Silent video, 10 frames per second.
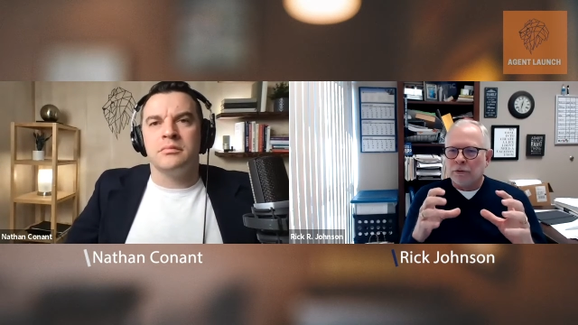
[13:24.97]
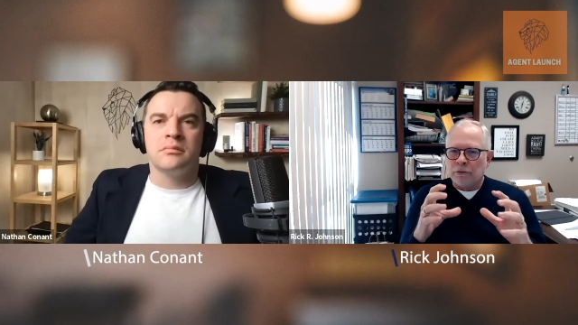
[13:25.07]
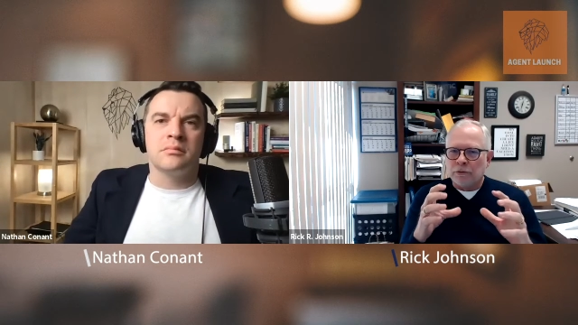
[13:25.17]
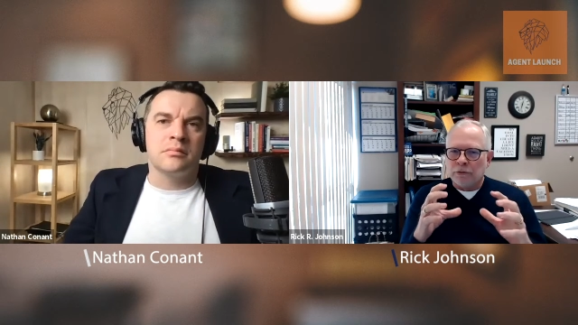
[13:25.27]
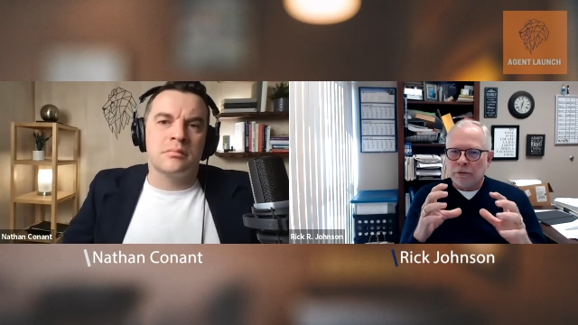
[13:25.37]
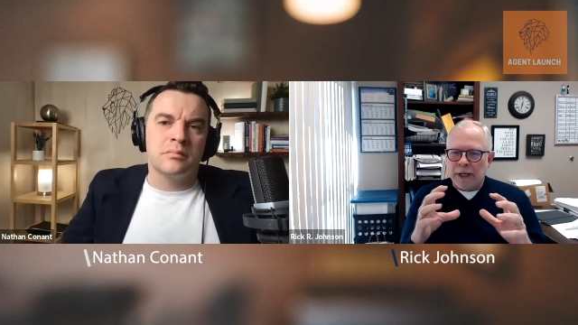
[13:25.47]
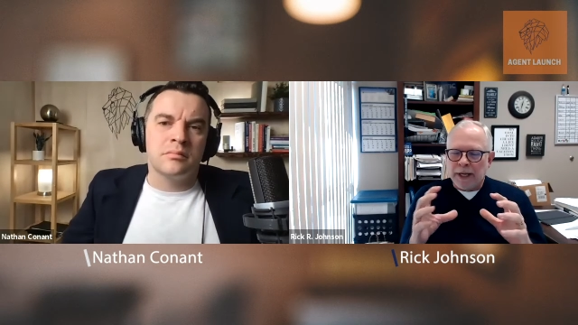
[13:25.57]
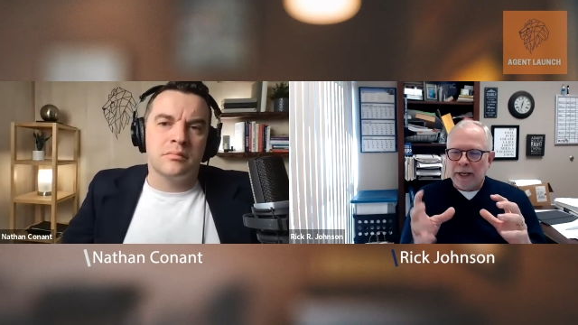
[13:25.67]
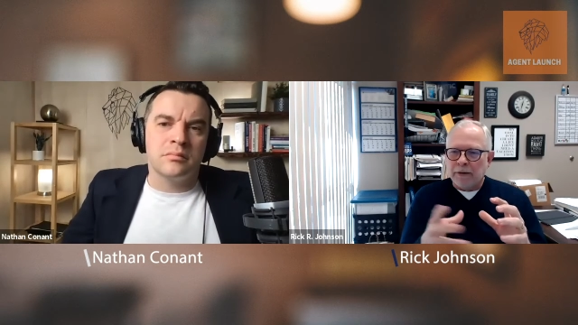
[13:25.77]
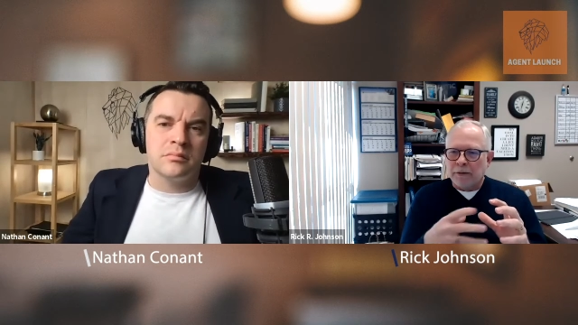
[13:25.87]
Speaker 1: Our
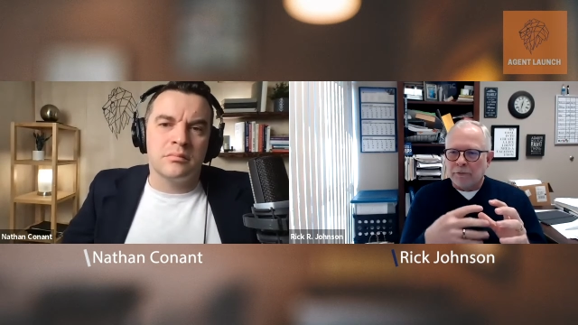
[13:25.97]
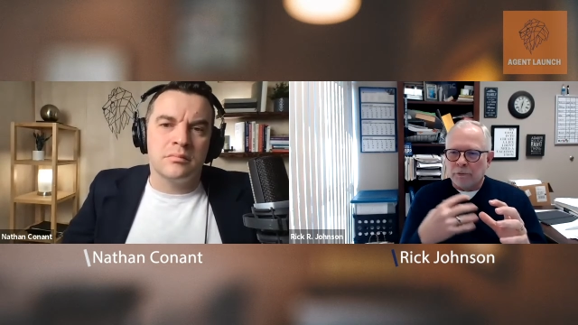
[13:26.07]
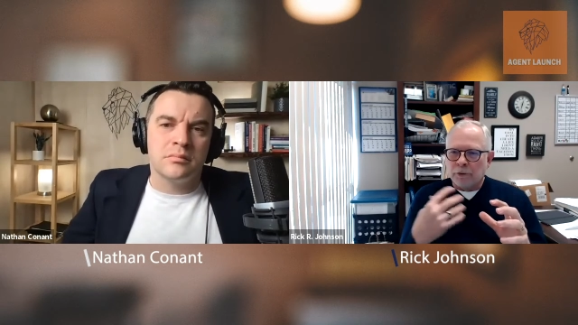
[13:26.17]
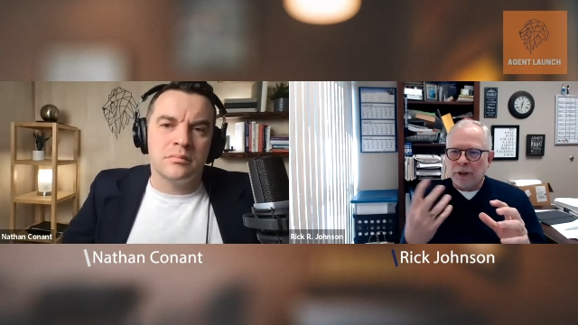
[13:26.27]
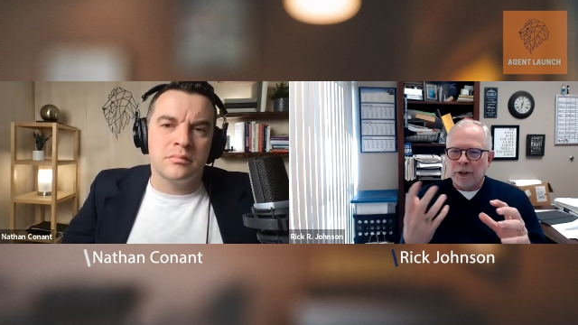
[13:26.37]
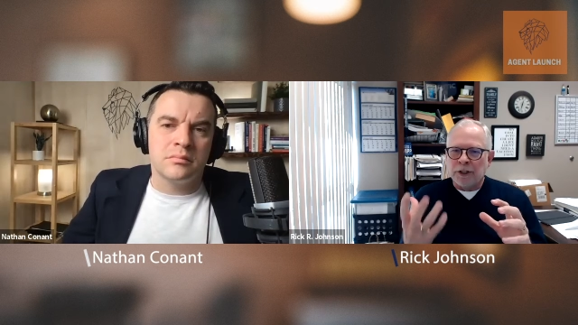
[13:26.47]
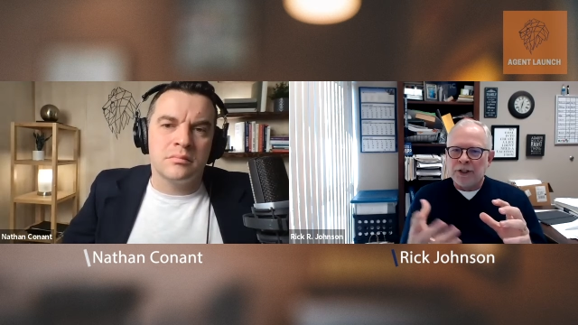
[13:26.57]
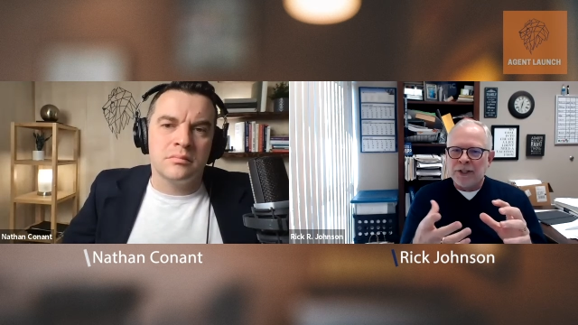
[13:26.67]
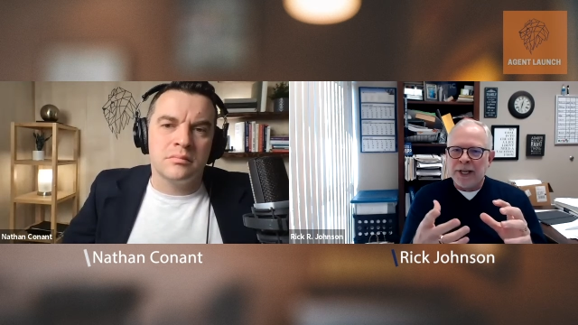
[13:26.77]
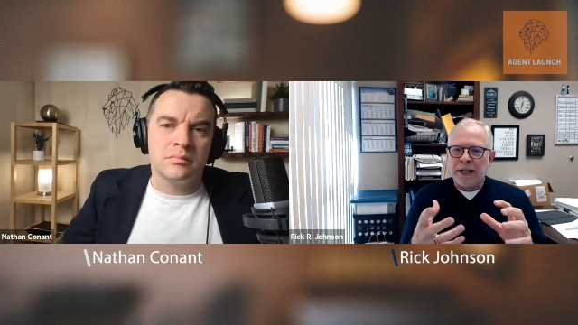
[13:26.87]
local
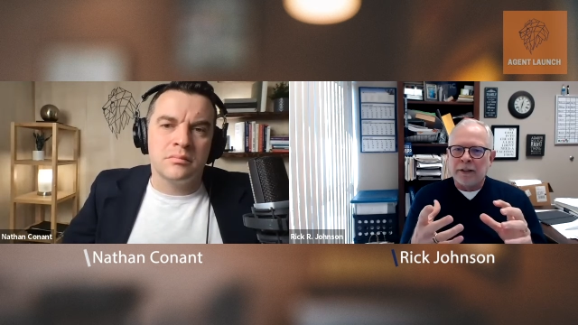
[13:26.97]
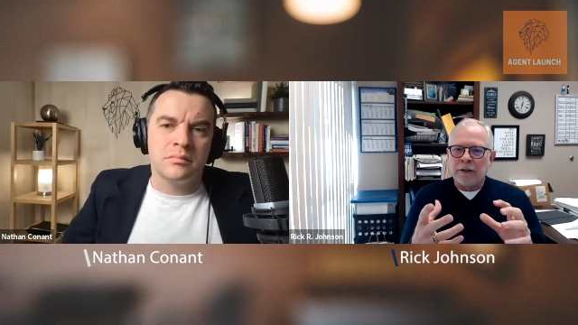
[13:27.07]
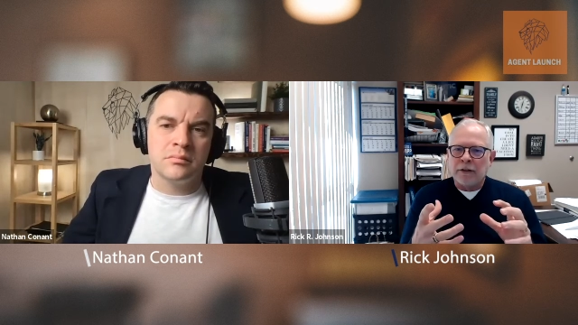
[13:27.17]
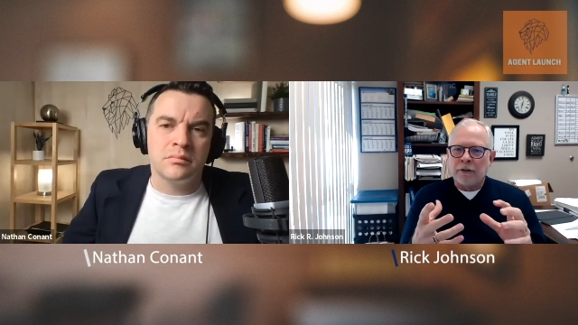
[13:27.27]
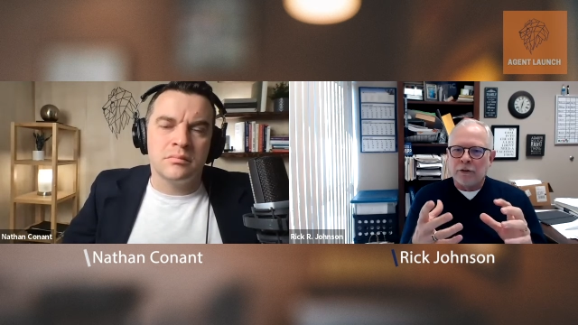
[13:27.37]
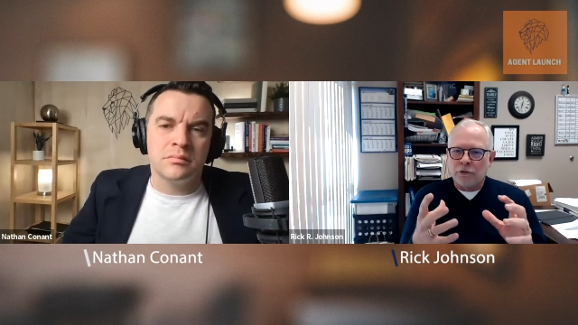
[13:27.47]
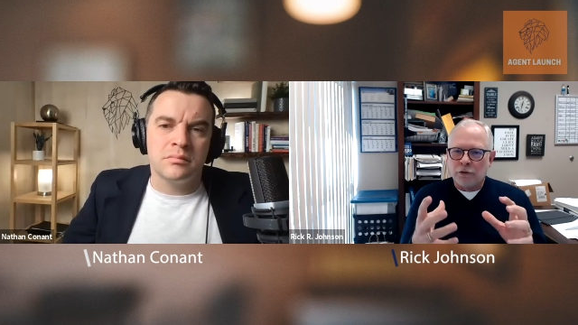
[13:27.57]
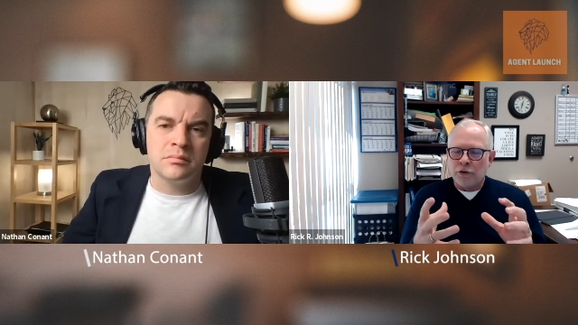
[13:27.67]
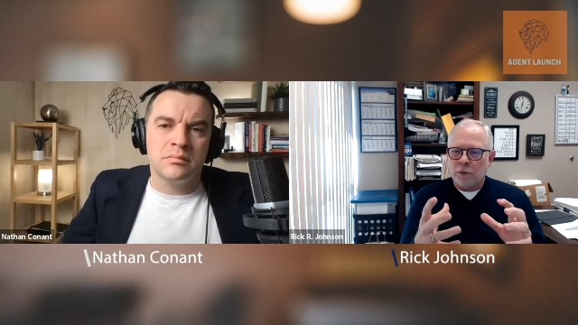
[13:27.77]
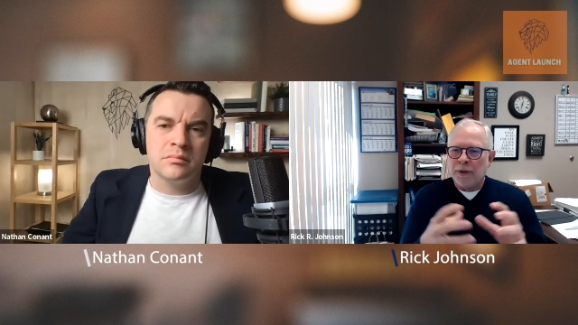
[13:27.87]
real estate
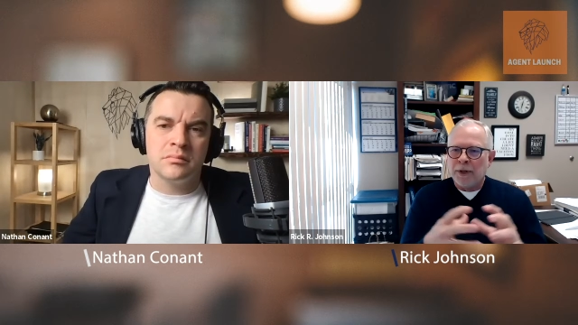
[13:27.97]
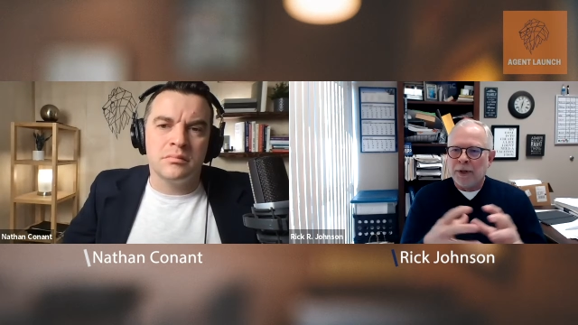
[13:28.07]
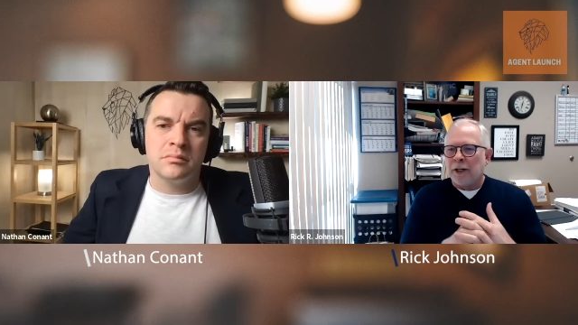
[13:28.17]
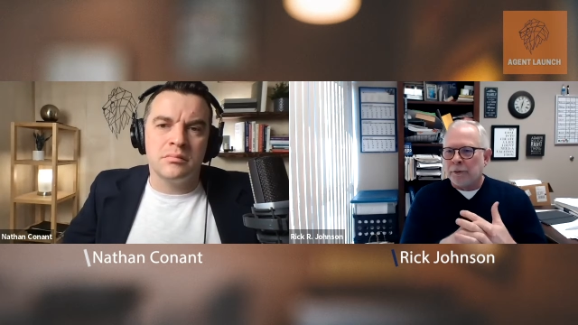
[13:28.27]
group,